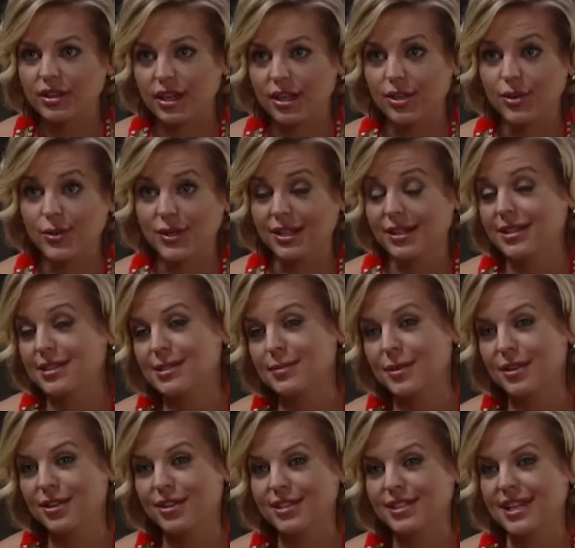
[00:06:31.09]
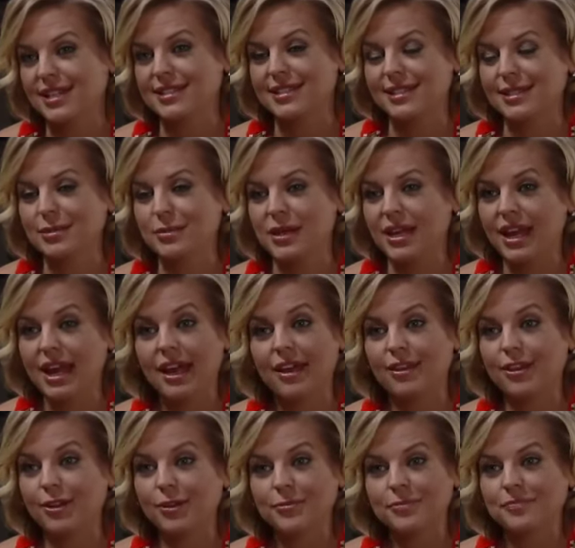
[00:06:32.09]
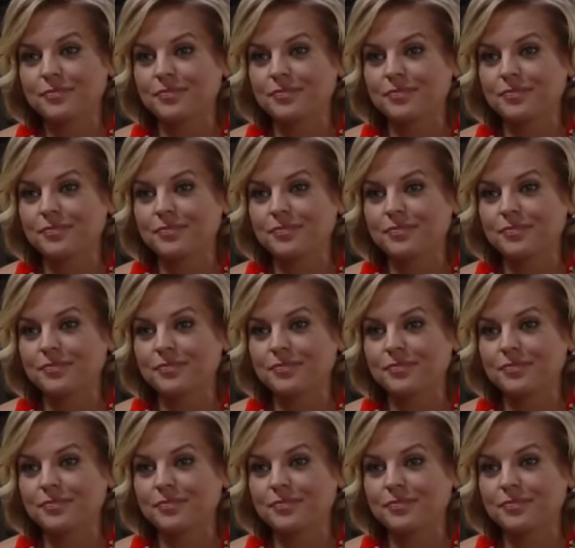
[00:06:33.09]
that you and Elizabeth are destined to be together.